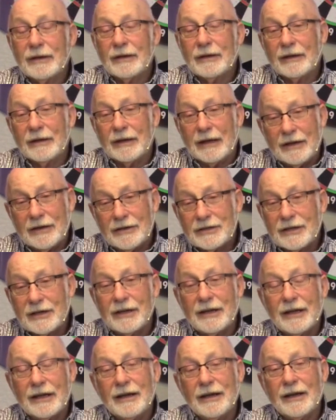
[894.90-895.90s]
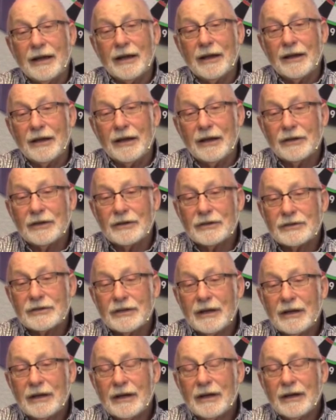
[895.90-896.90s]
he said he had his.
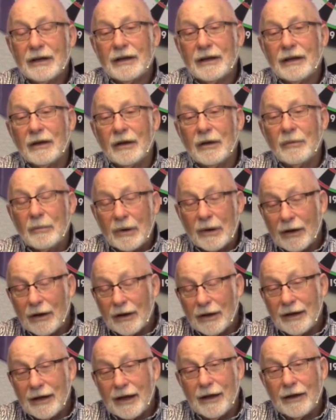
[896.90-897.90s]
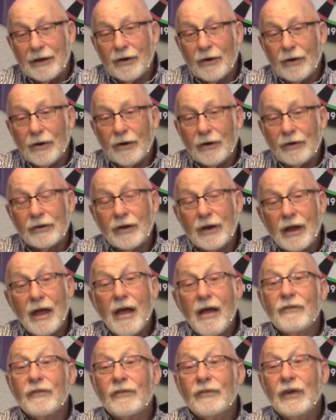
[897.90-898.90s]
Marilyn had hers.
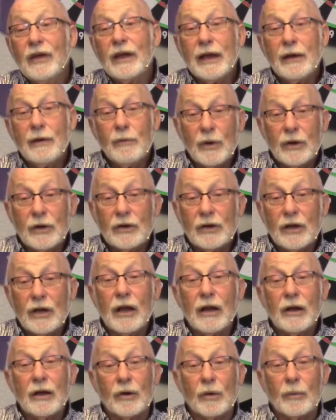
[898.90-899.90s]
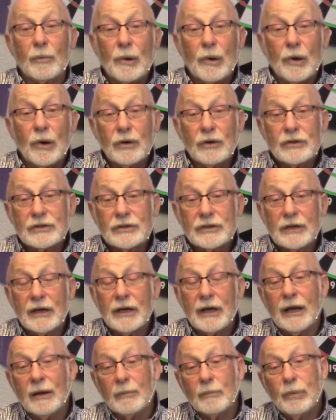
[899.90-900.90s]
Vicki got her purse
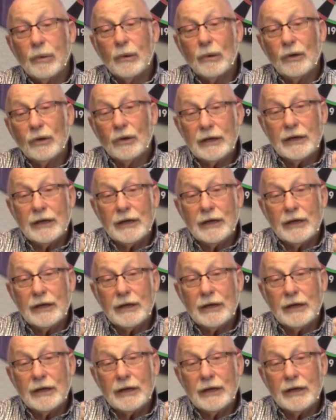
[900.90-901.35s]
and pulled it